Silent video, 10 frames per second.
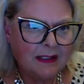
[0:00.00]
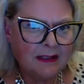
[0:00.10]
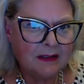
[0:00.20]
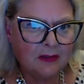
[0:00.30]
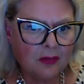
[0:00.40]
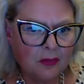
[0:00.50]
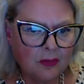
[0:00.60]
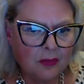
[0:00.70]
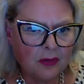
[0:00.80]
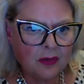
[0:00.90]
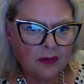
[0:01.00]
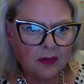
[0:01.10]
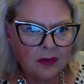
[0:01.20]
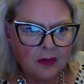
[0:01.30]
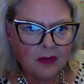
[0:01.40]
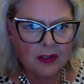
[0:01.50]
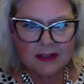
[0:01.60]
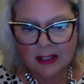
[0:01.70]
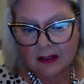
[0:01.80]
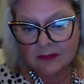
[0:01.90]
So,
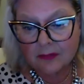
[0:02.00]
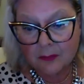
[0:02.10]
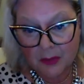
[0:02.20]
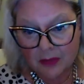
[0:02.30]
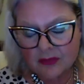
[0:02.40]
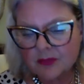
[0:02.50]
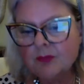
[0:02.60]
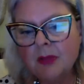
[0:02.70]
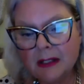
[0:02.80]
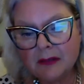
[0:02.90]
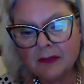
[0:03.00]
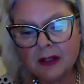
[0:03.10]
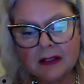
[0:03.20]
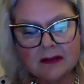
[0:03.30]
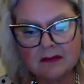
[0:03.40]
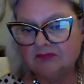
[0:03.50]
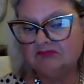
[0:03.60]
aside from those benefits,